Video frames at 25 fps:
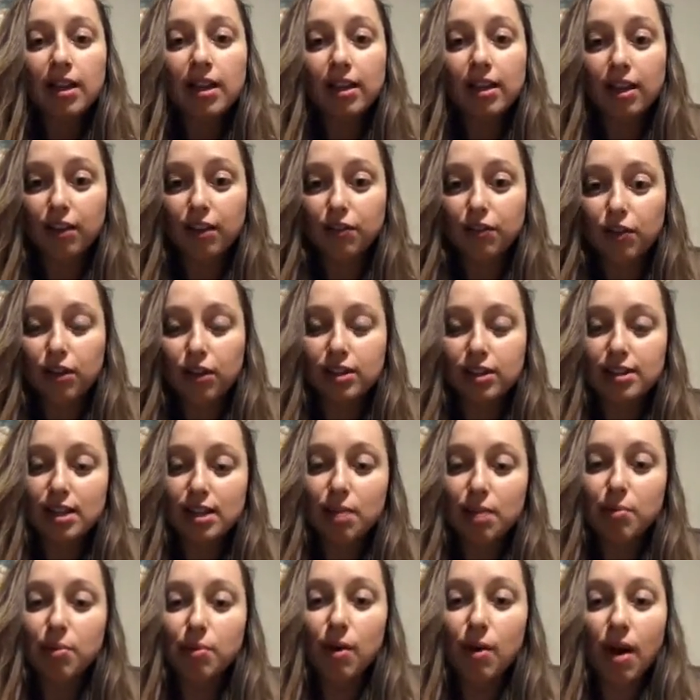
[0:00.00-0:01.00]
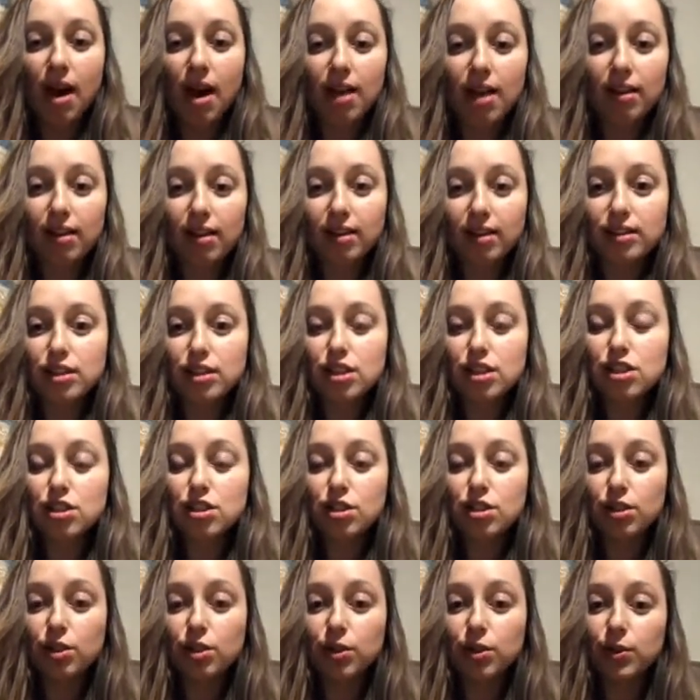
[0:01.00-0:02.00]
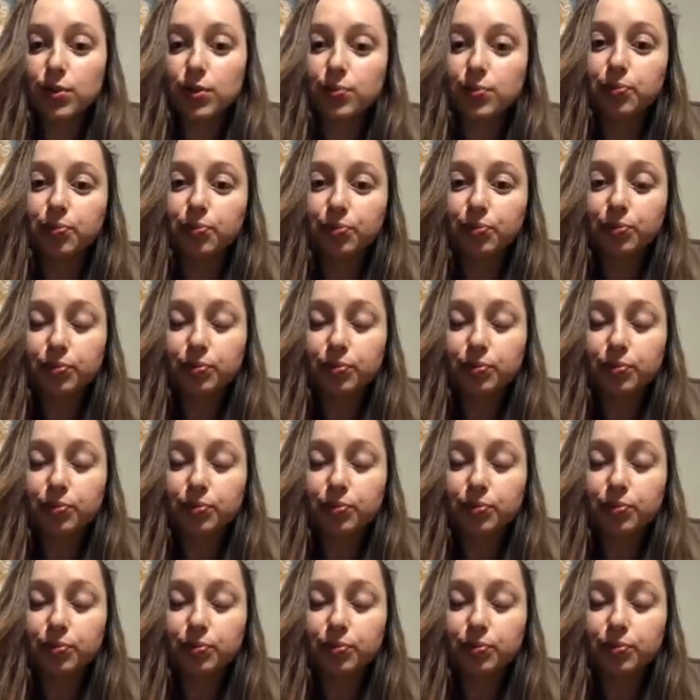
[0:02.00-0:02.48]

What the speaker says: Like for example, I like to do